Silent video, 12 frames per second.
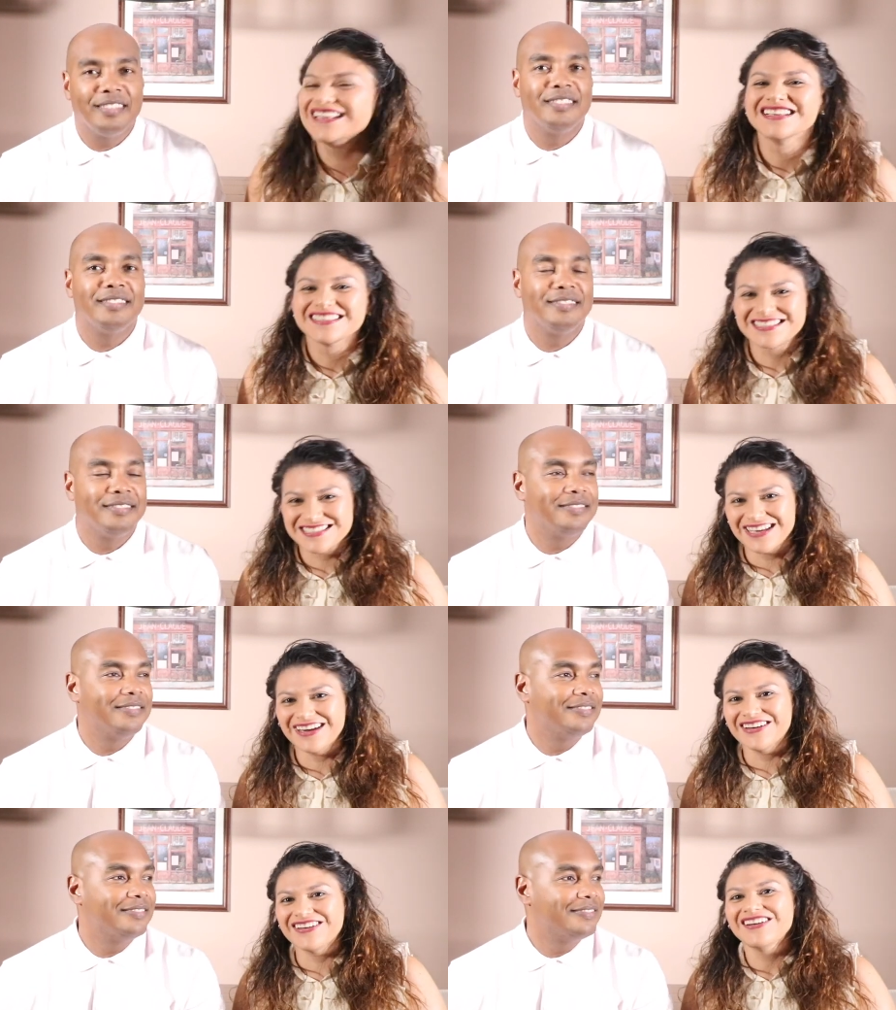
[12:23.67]

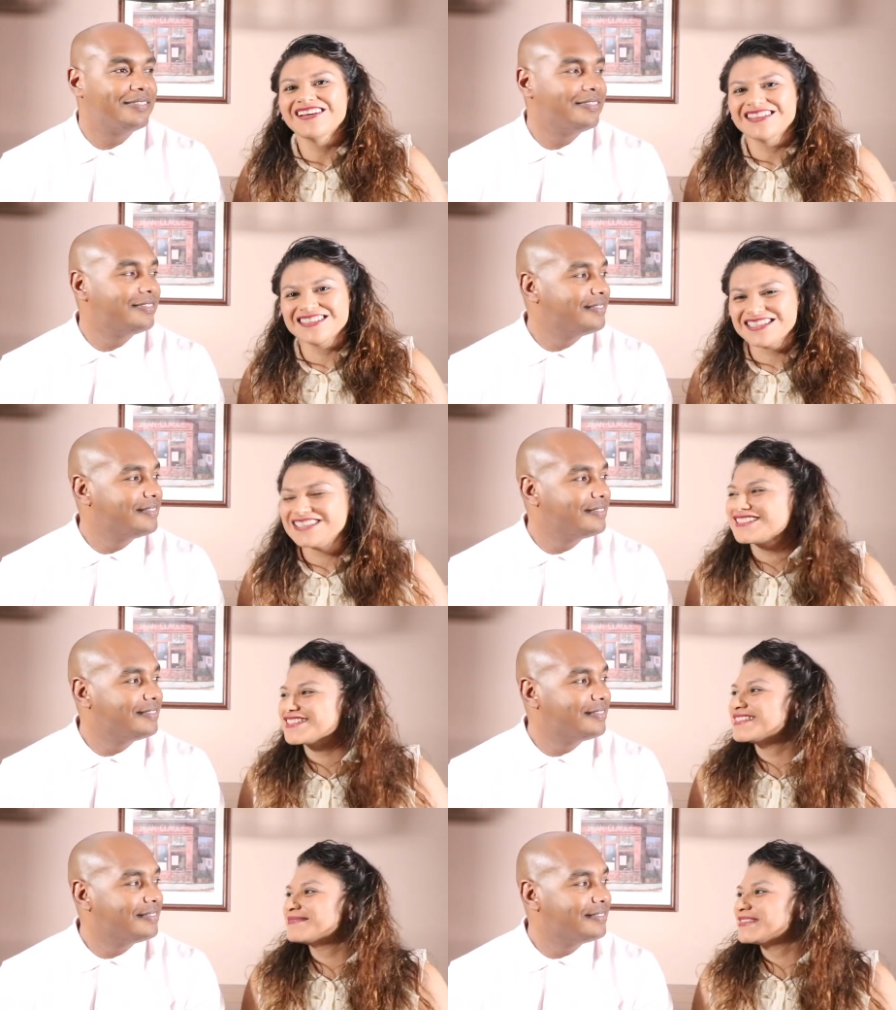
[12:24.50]
Speaker 1: So the teacher
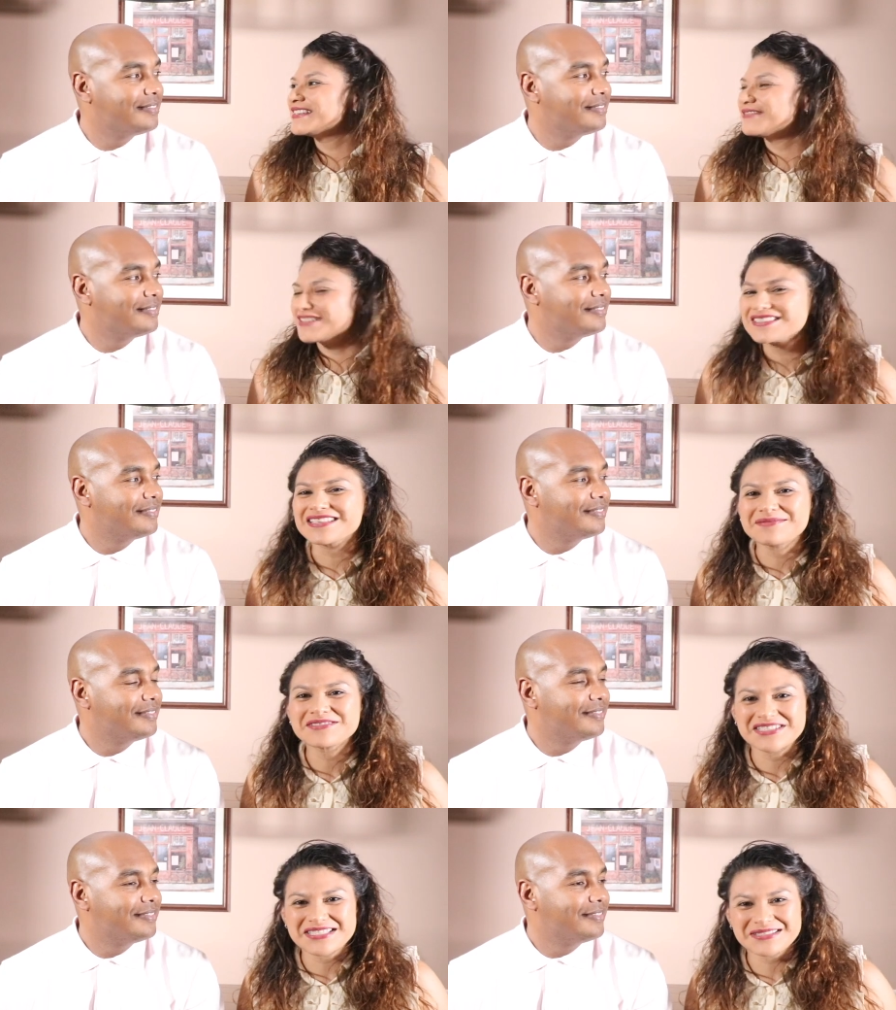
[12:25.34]
and me wants them to
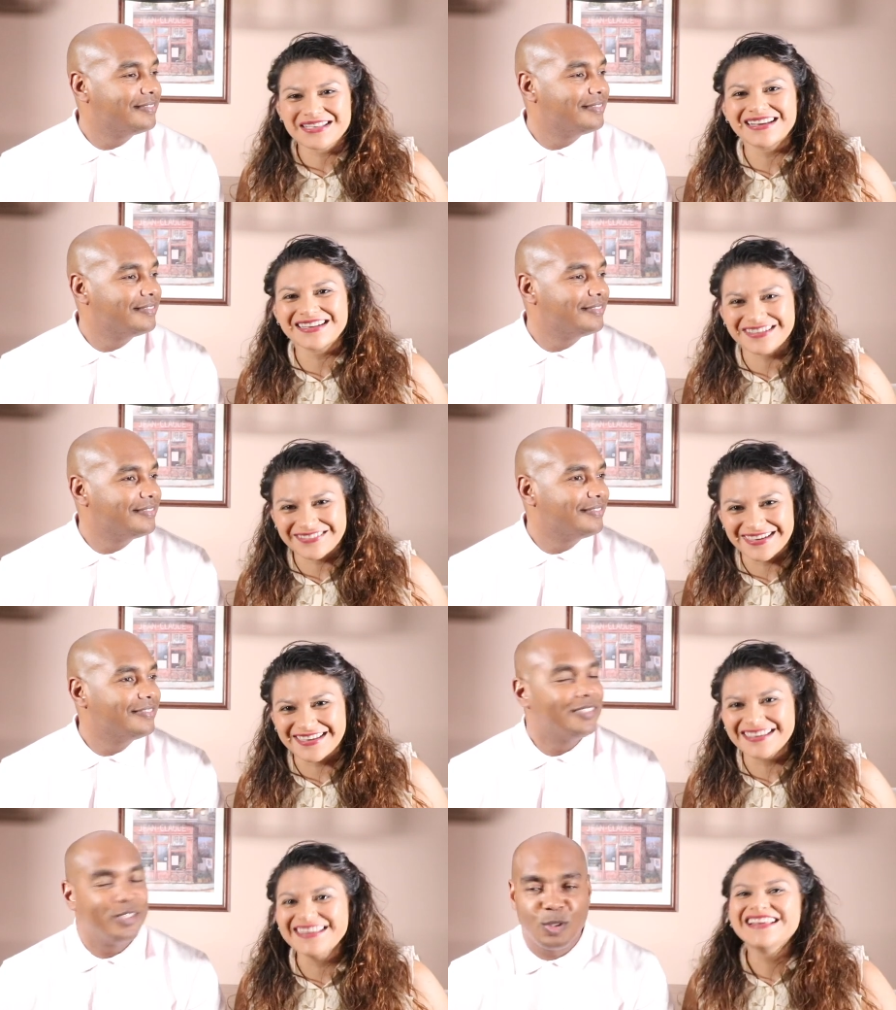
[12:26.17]
get it
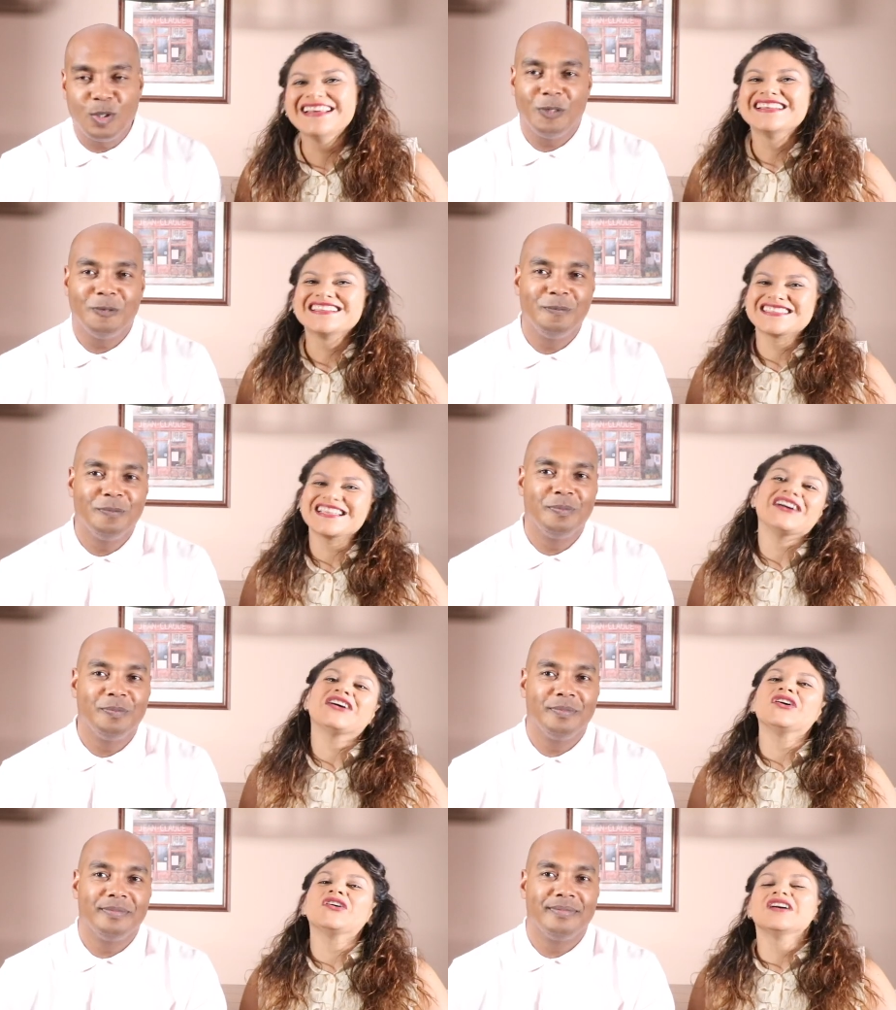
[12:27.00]
right. Sure.
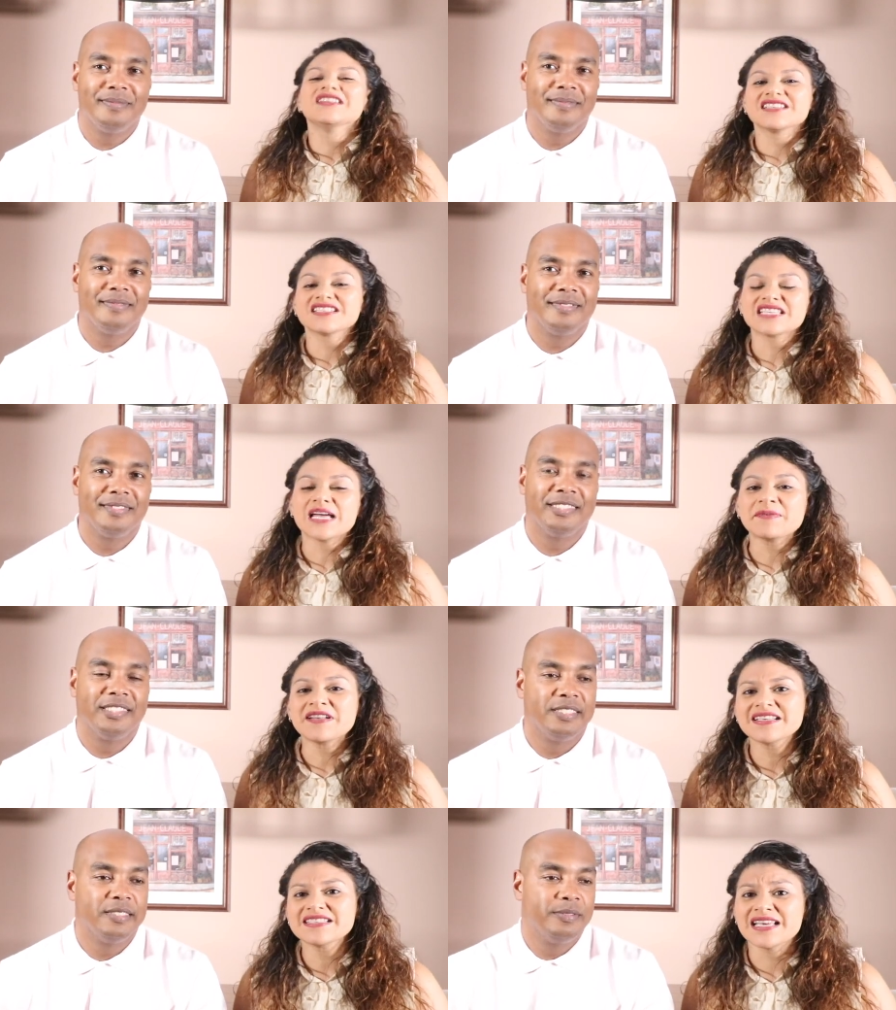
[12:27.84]
So just type in
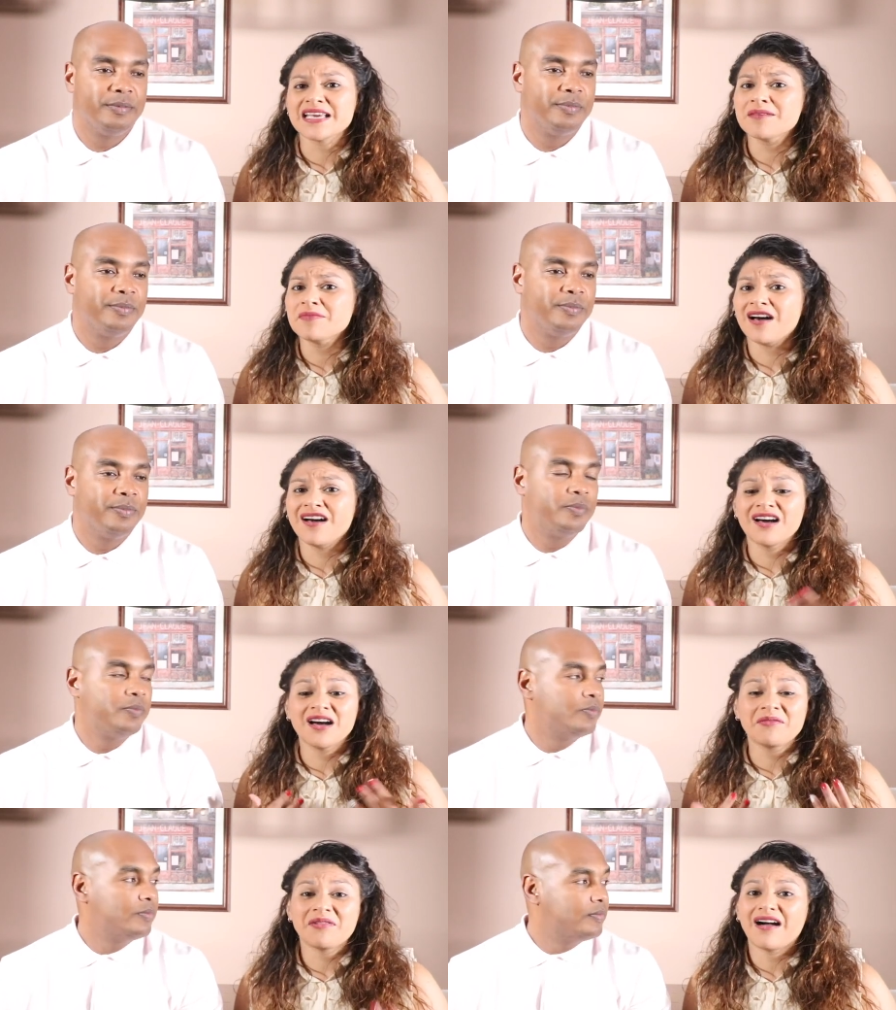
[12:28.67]
his name.
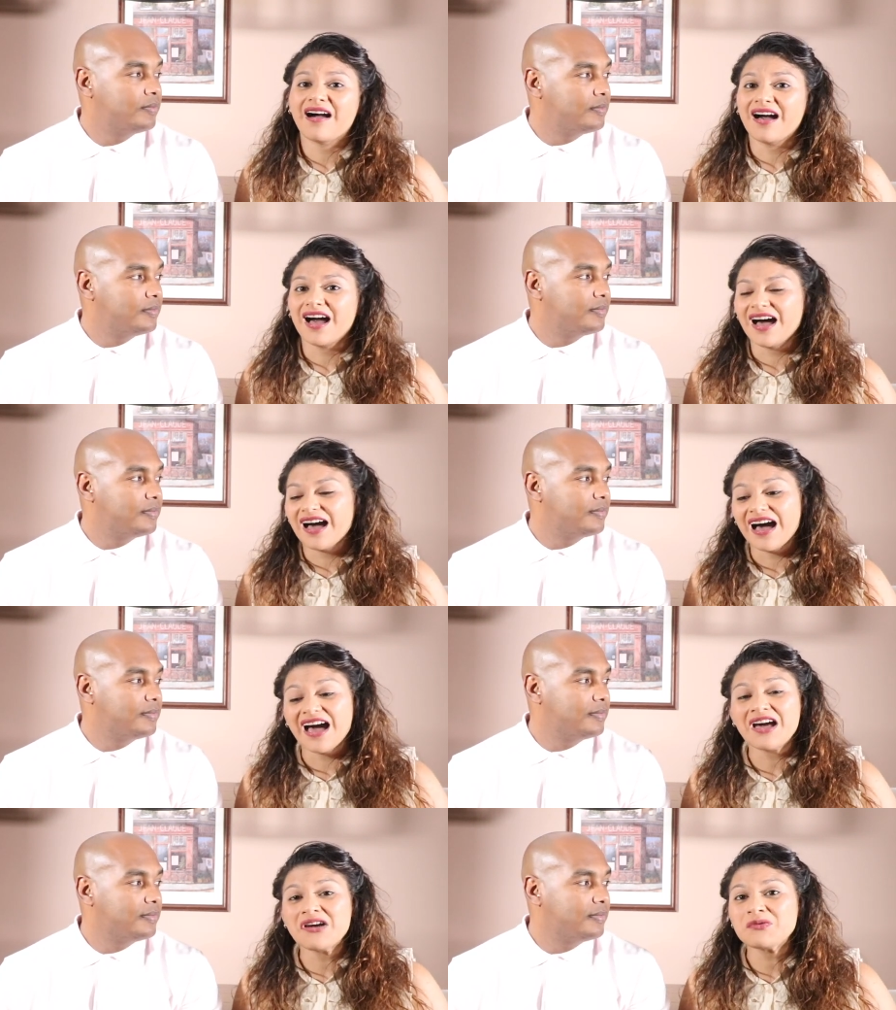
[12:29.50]
Um,
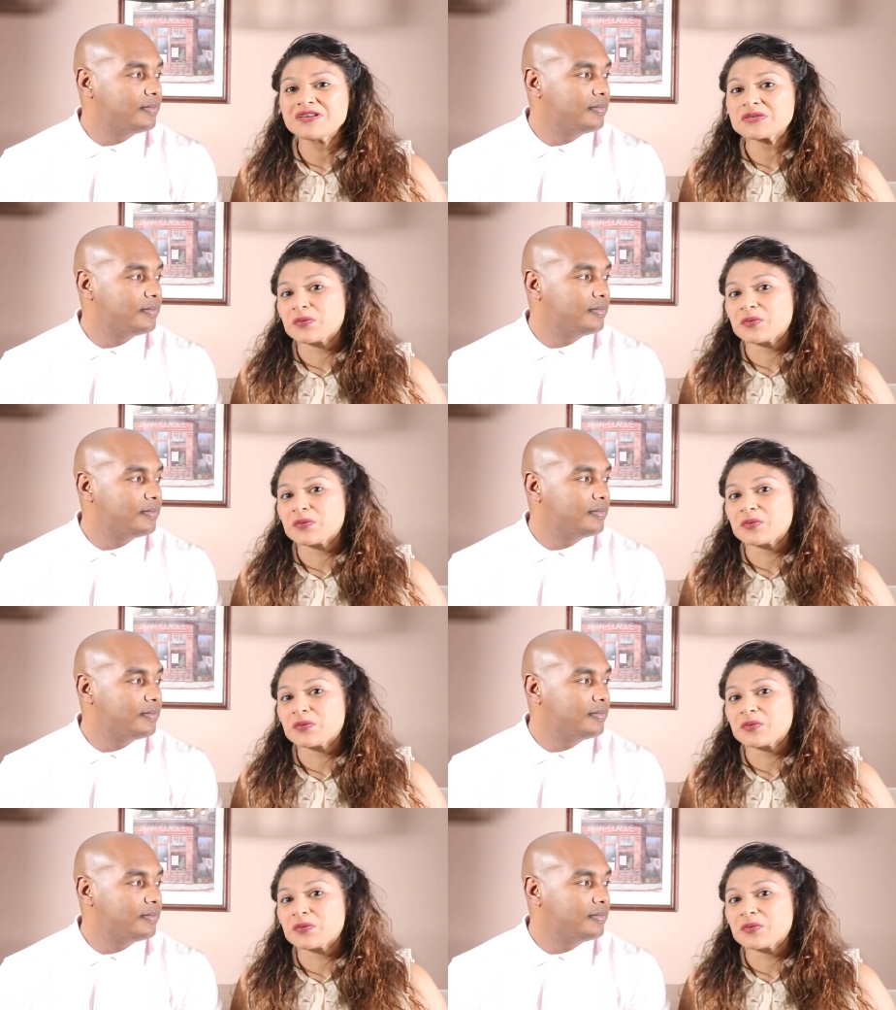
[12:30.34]
I was